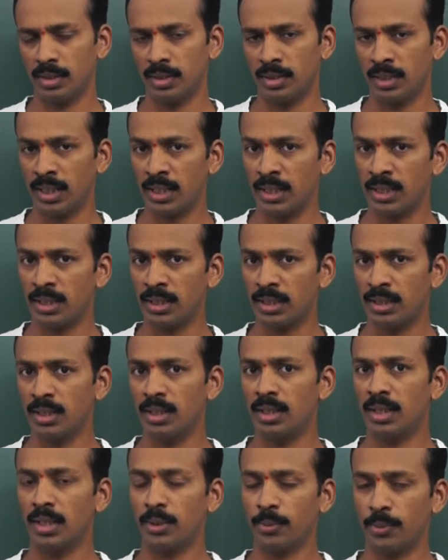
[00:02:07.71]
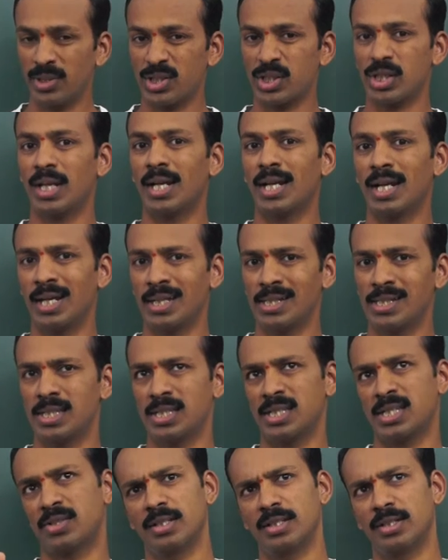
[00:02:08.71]
Then question
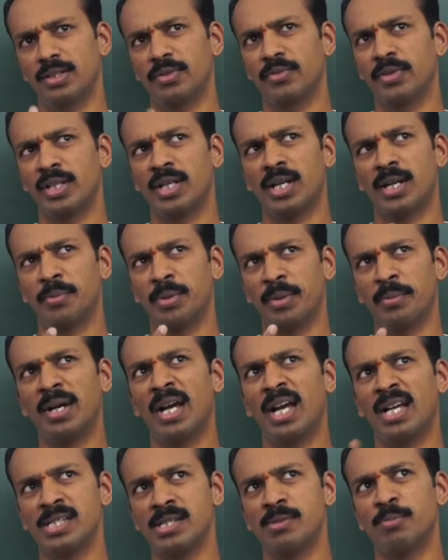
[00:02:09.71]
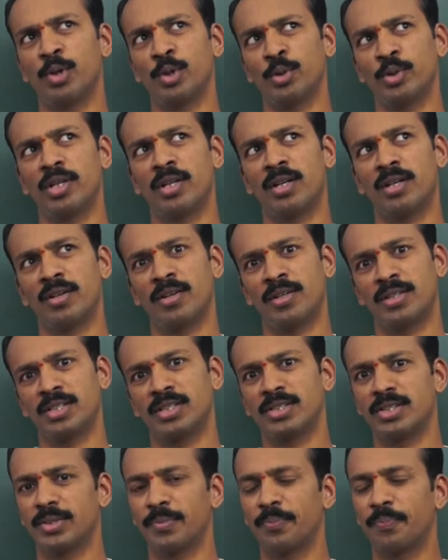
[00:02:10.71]
arises whether amoeba has a mouth or
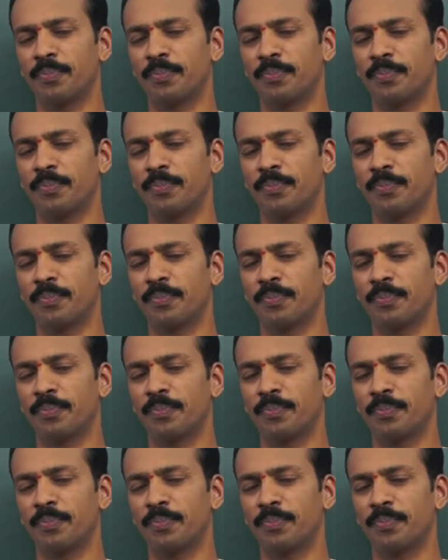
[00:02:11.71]
not.